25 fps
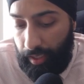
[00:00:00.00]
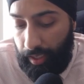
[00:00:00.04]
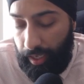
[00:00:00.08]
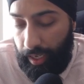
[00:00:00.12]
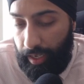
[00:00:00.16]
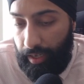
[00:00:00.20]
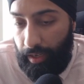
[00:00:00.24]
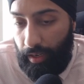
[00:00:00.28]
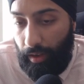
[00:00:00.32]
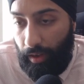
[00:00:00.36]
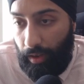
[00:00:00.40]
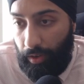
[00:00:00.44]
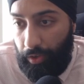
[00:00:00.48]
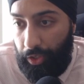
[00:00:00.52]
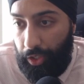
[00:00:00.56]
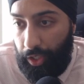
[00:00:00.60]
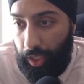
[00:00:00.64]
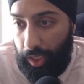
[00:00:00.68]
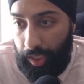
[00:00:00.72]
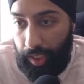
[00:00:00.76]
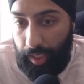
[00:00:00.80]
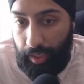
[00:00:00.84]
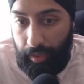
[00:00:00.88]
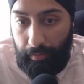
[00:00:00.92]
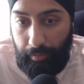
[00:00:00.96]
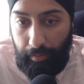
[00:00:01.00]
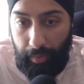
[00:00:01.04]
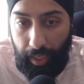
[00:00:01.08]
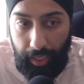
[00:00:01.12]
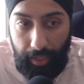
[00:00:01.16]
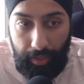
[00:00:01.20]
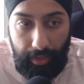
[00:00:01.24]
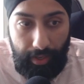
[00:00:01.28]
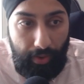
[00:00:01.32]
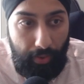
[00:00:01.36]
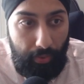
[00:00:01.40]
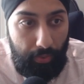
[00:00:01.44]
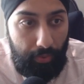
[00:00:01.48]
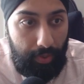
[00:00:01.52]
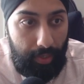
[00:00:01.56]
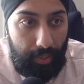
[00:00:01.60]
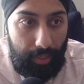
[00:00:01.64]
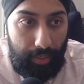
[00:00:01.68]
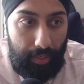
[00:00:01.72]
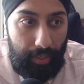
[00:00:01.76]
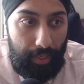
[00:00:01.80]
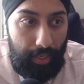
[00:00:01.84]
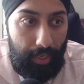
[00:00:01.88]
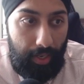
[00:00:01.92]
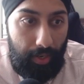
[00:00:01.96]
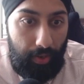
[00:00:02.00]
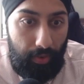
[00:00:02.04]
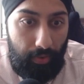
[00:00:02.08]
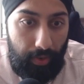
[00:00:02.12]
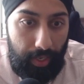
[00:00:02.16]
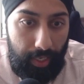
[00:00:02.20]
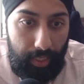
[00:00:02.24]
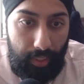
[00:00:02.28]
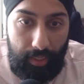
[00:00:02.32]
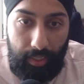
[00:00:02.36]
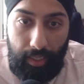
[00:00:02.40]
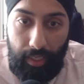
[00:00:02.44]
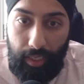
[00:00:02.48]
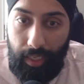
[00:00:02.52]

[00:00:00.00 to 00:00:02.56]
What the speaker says: and not just my own, right?